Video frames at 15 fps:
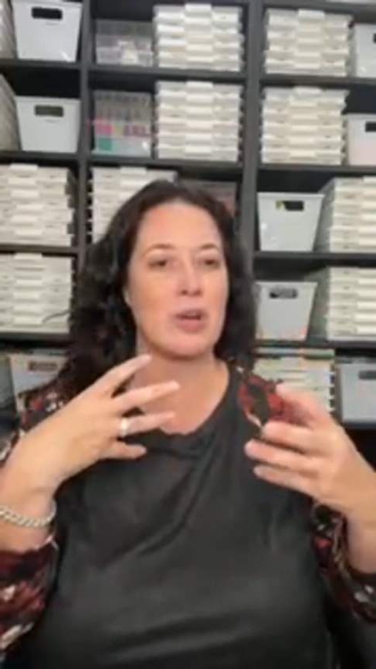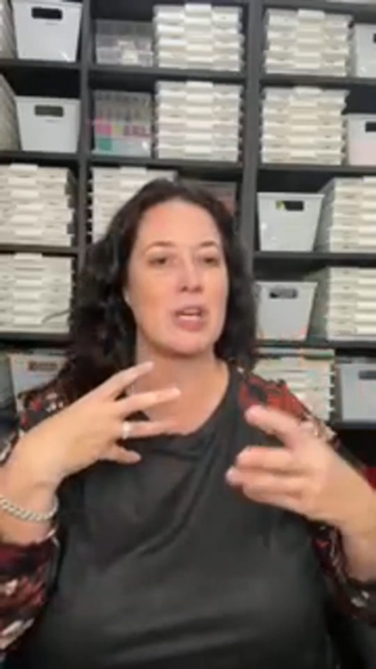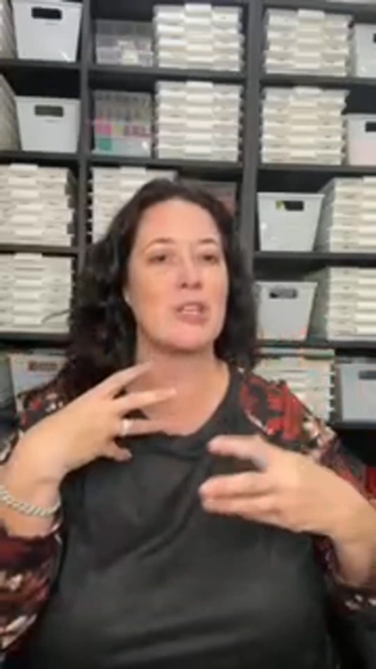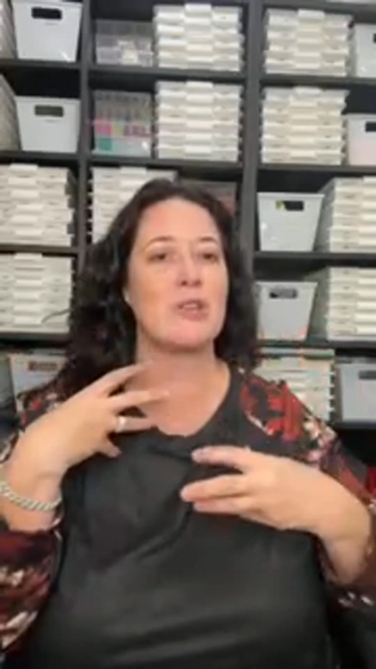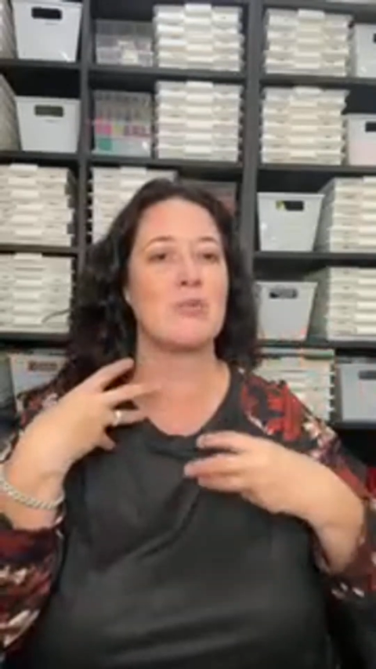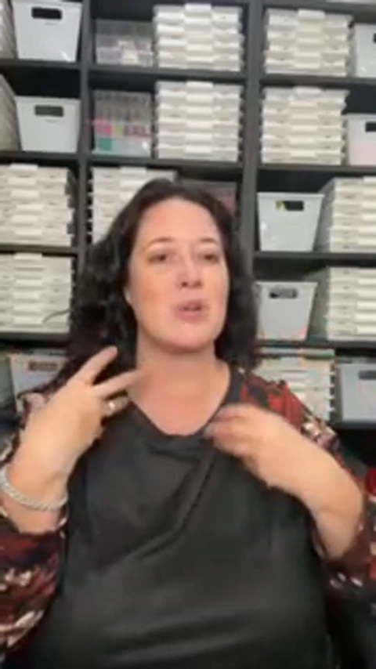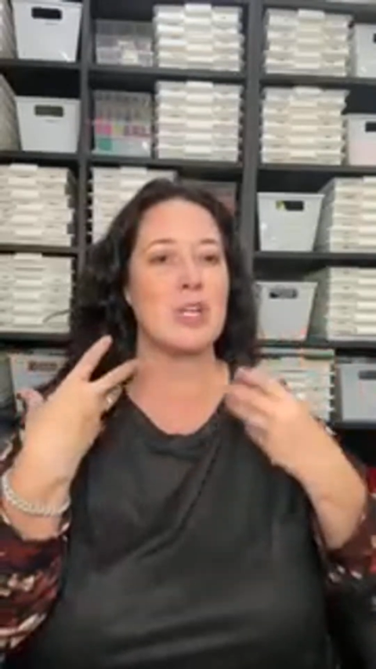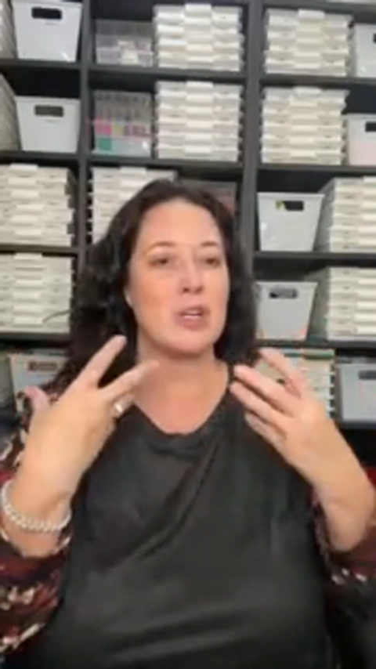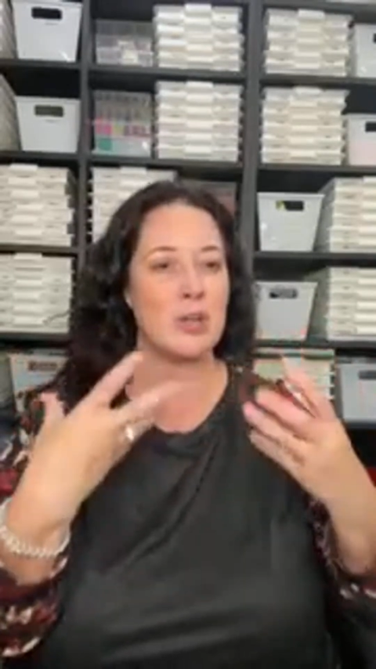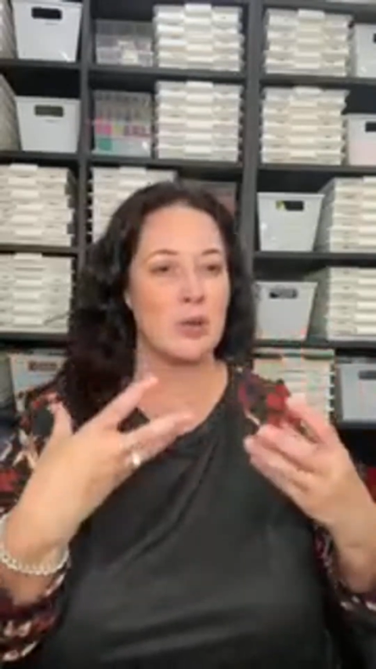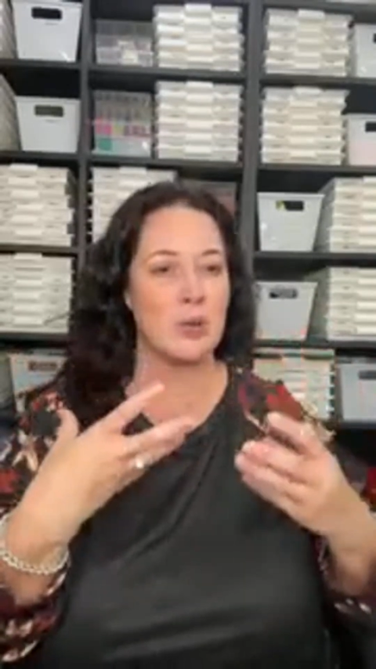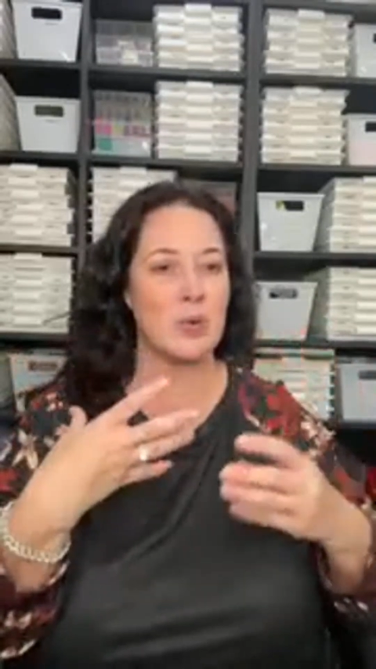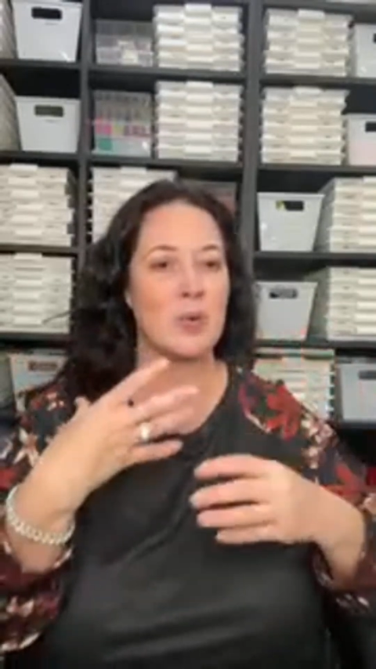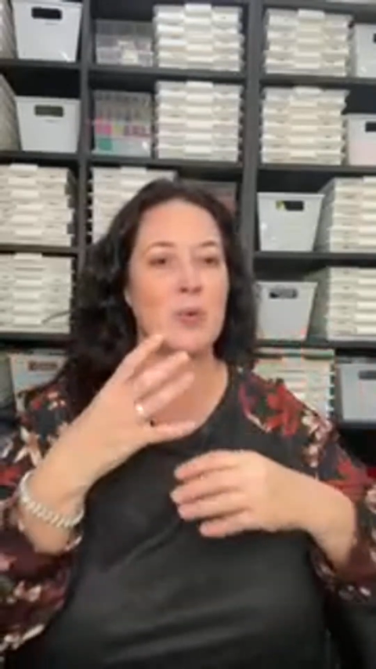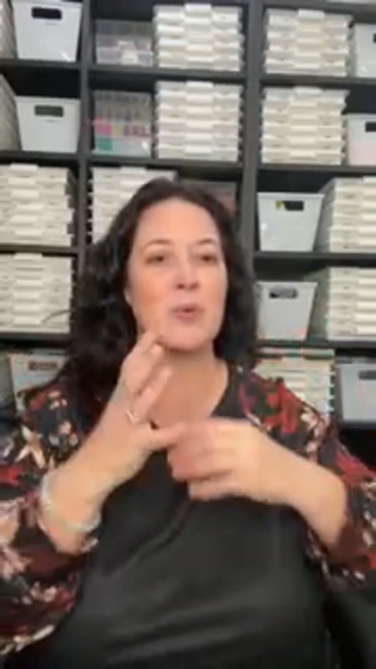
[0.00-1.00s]
and you
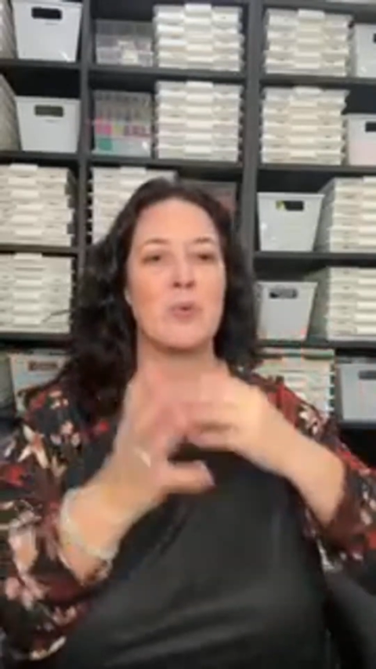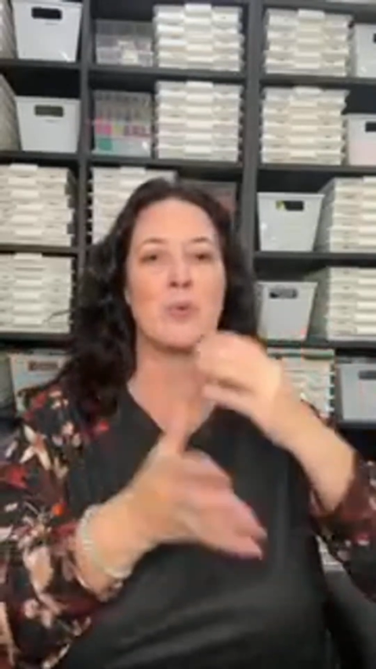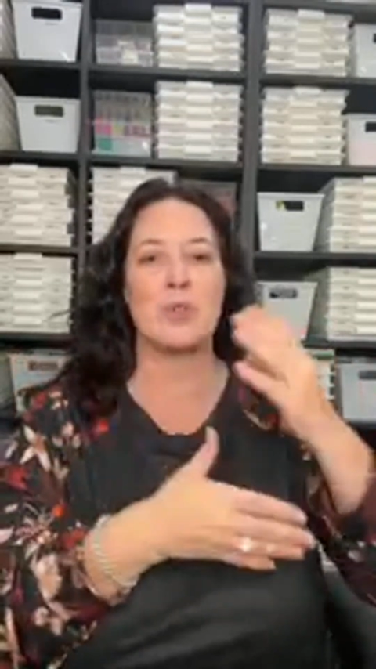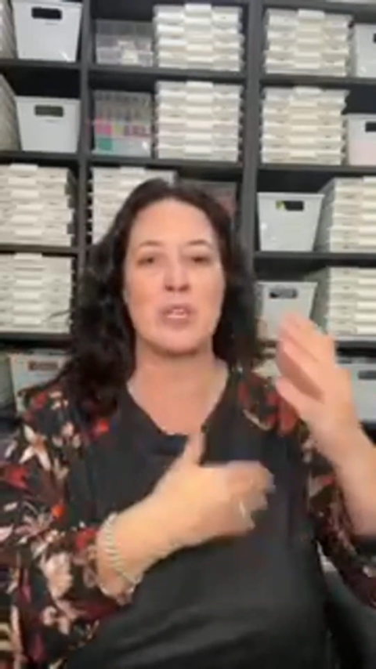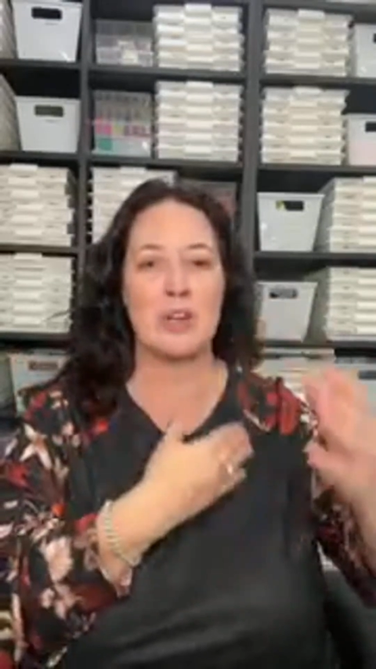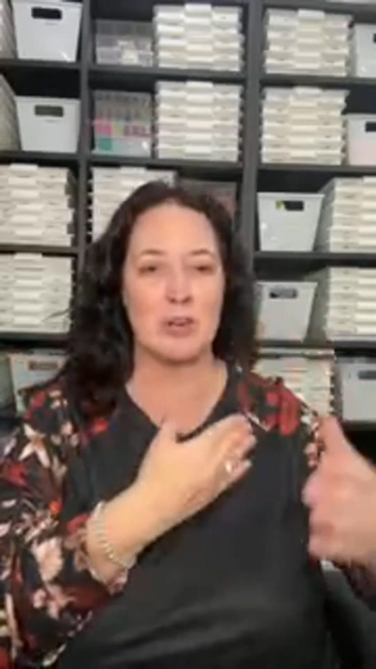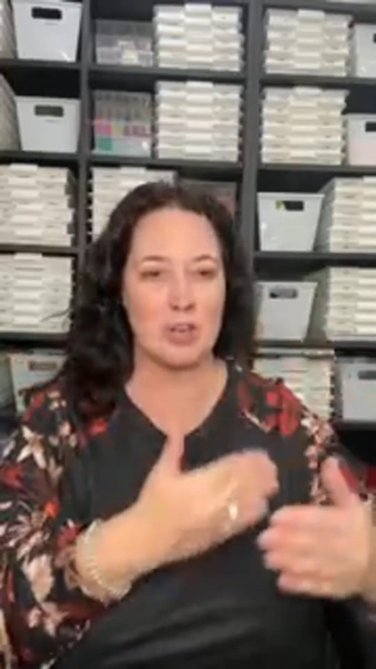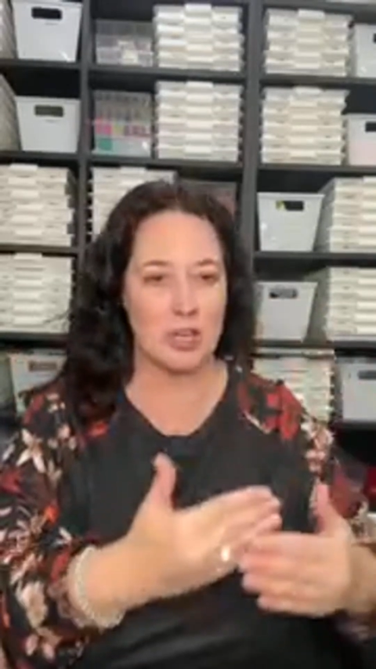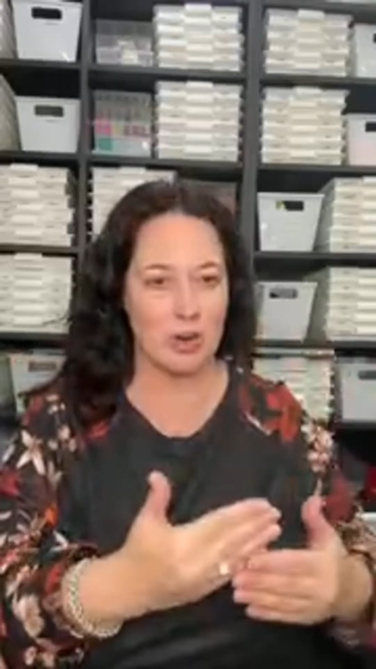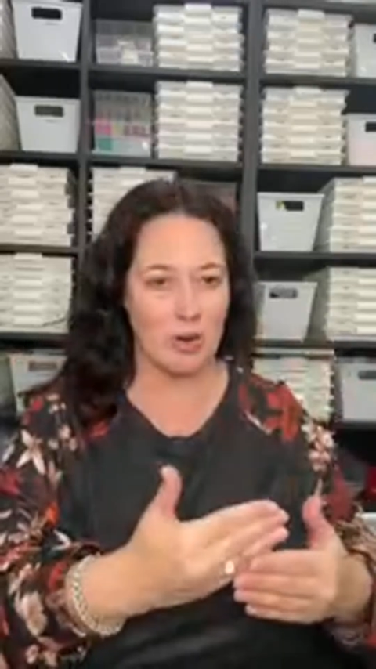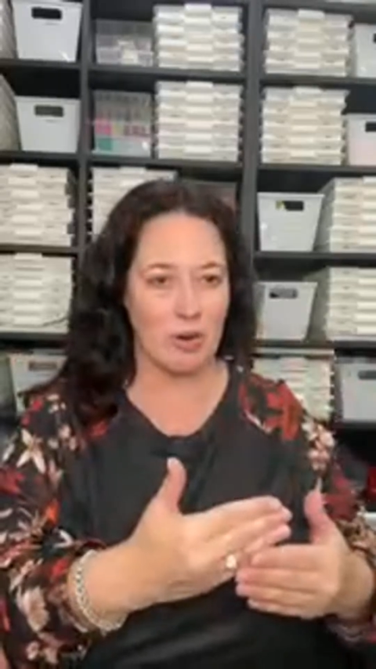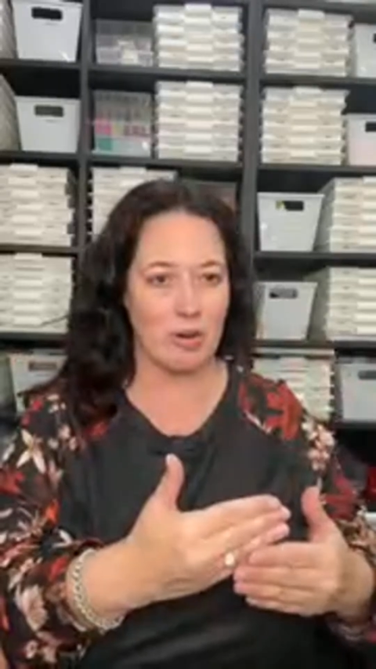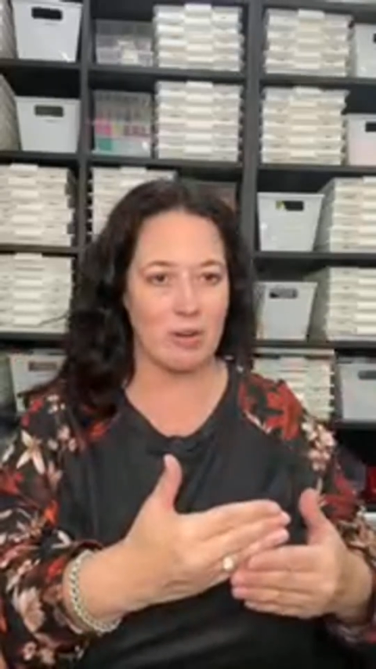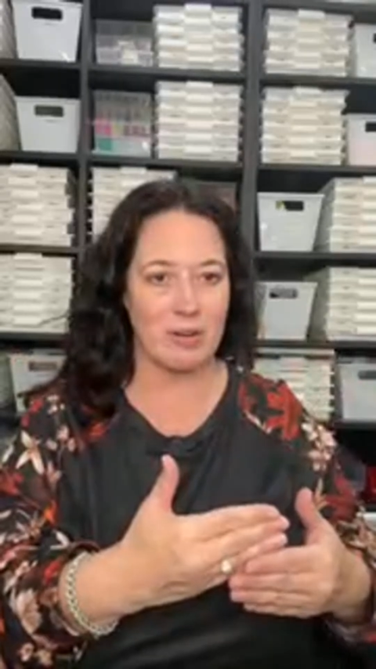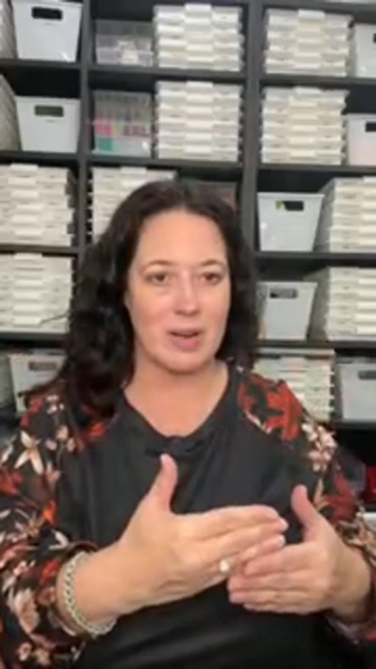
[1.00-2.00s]
renew your year.